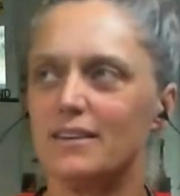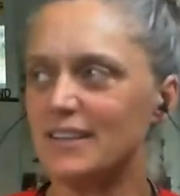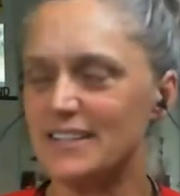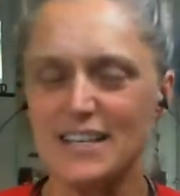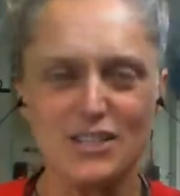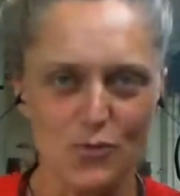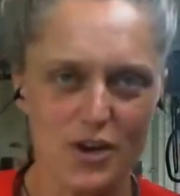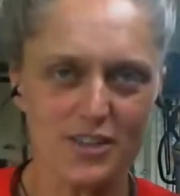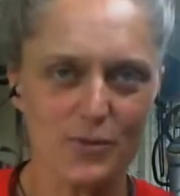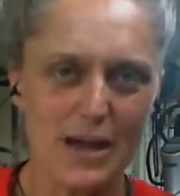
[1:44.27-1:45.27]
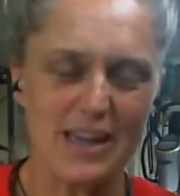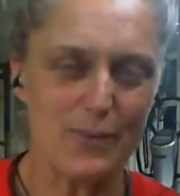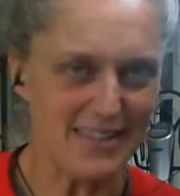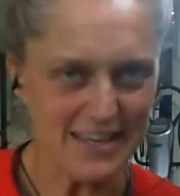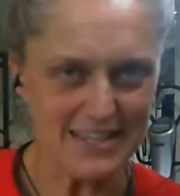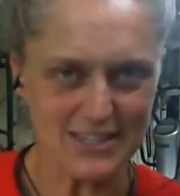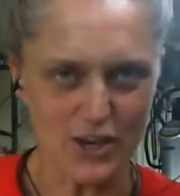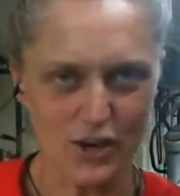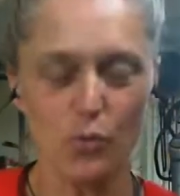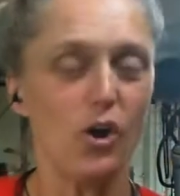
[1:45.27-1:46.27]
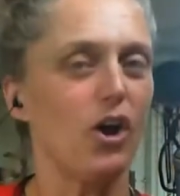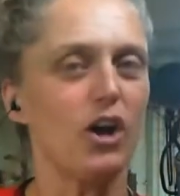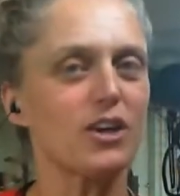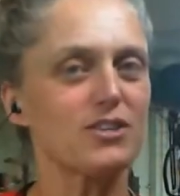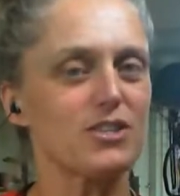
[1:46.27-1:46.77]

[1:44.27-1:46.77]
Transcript: It doesn't work the way we think it's going to work.